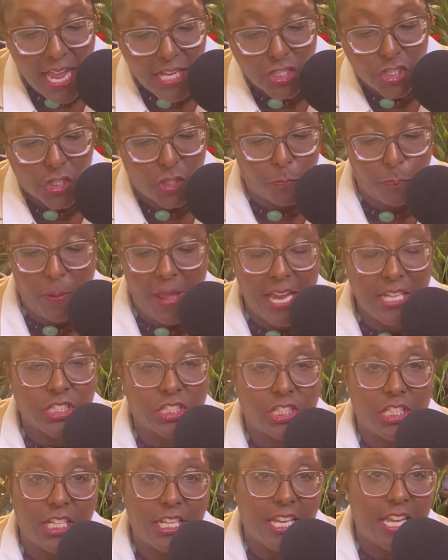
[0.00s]

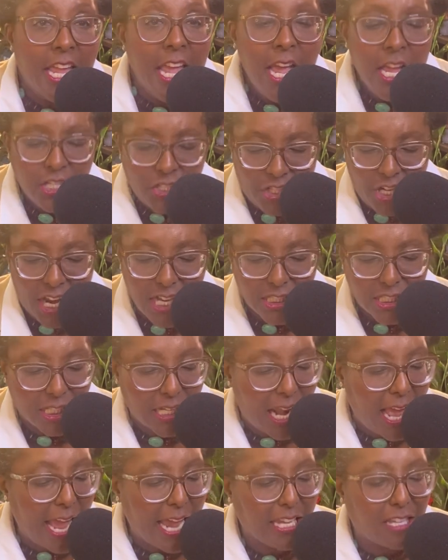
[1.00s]
especially just
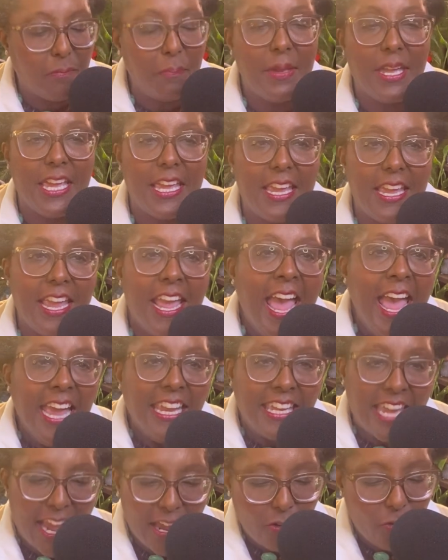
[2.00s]
like me,
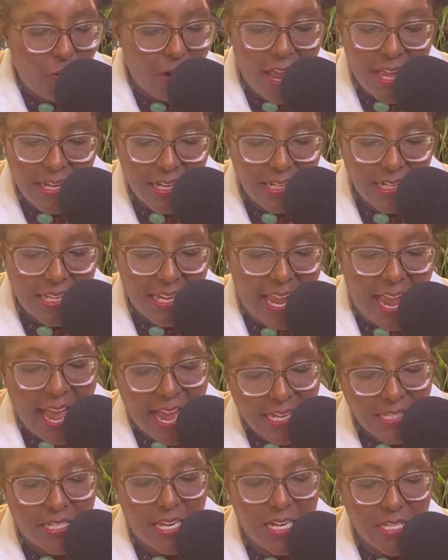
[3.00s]
can readily
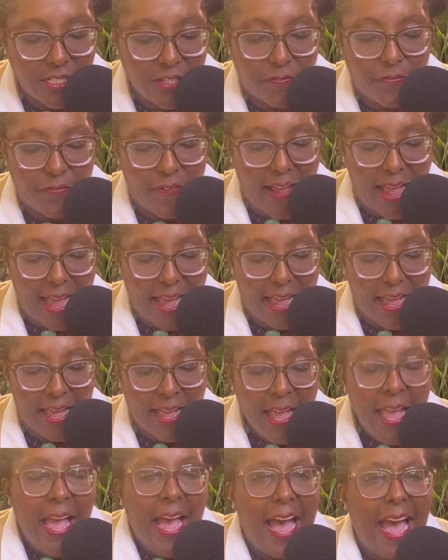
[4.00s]
identify.
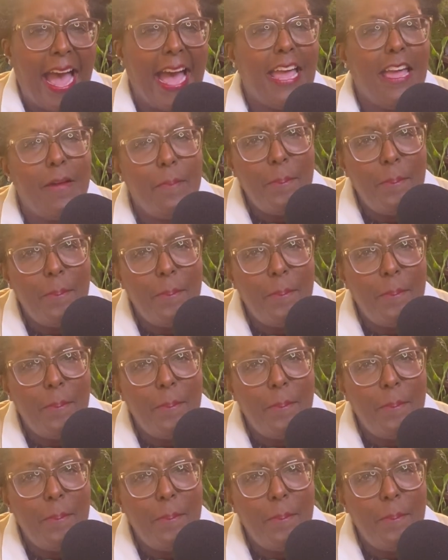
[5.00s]
I